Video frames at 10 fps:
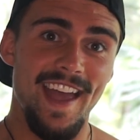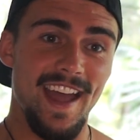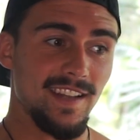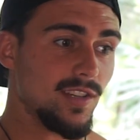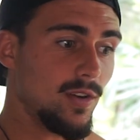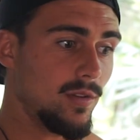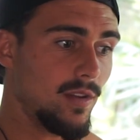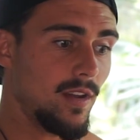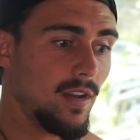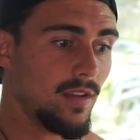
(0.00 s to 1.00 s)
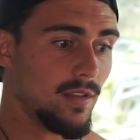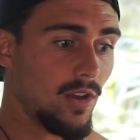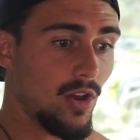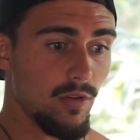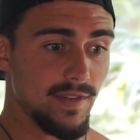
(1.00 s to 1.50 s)
And so
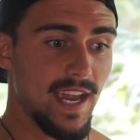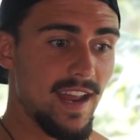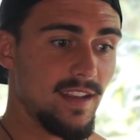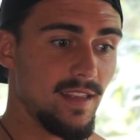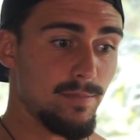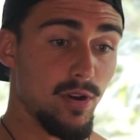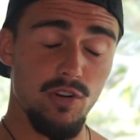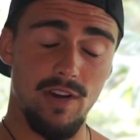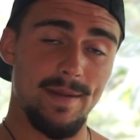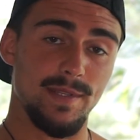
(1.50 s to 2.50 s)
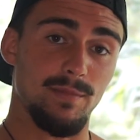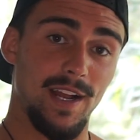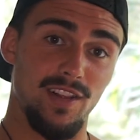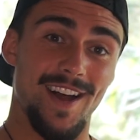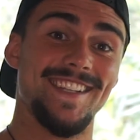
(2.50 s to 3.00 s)
the content and the programs that
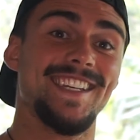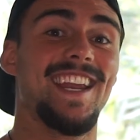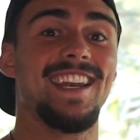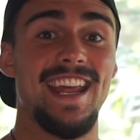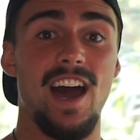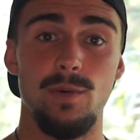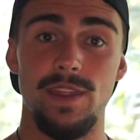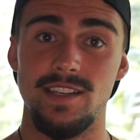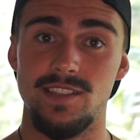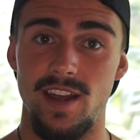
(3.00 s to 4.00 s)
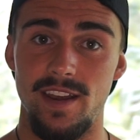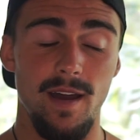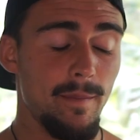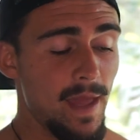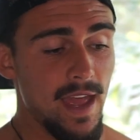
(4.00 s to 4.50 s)
my clients are getting now when they sign
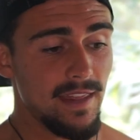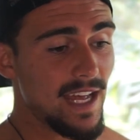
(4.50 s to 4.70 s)
up,